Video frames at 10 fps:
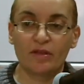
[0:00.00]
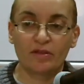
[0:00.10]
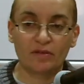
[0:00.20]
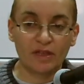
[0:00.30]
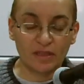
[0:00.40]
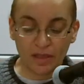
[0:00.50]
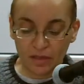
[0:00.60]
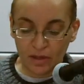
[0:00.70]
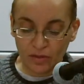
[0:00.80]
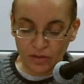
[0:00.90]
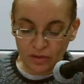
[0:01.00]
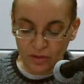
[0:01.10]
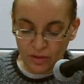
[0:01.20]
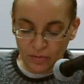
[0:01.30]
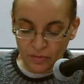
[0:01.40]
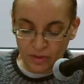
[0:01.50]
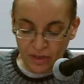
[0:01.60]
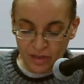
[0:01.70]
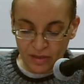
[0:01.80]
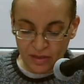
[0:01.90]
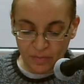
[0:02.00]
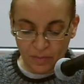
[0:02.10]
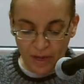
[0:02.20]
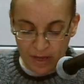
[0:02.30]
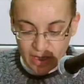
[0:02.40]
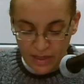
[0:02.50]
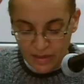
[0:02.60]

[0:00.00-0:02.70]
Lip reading: The reason they also did not put that display